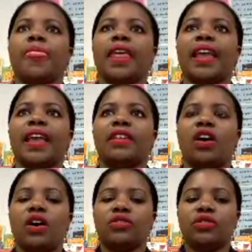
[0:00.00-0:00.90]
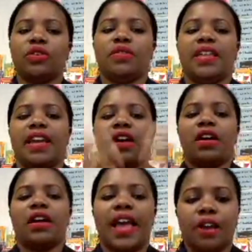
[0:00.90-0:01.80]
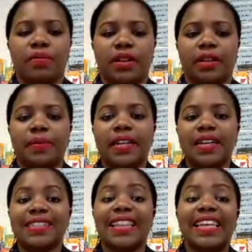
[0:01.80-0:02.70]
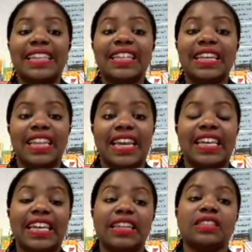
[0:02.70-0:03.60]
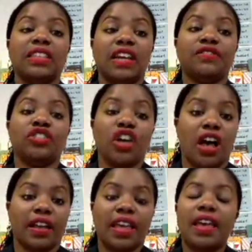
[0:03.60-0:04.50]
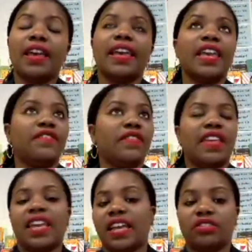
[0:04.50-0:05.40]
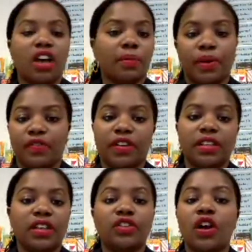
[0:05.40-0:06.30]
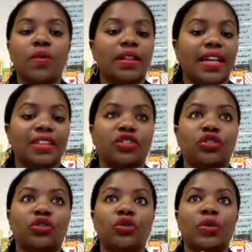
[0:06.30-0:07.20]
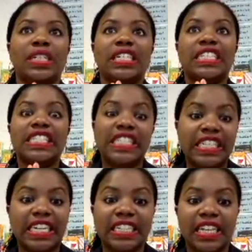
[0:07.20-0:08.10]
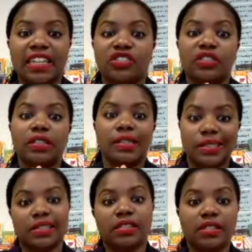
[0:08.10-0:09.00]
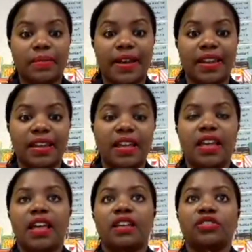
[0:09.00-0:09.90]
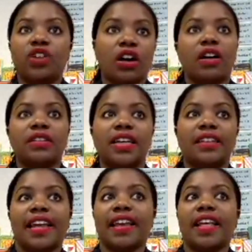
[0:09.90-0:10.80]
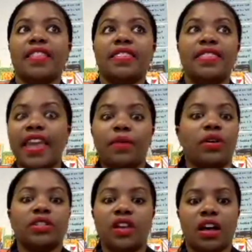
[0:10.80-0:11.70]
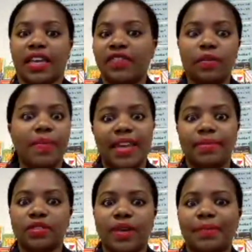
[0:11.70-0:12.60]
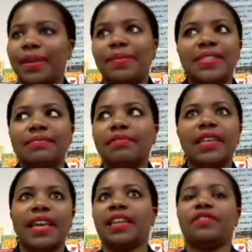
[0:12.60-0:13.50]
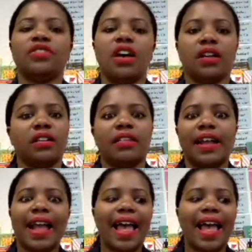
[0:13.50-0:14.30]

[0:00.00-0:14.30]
and also they are outputting, because at the end of the day, kids love to talk. Even if they can't talk perfectly, no one likes to sit and just listen to somebody talk all day. Like, they want to talk. Even babies, right? Babies can't even talk. Like,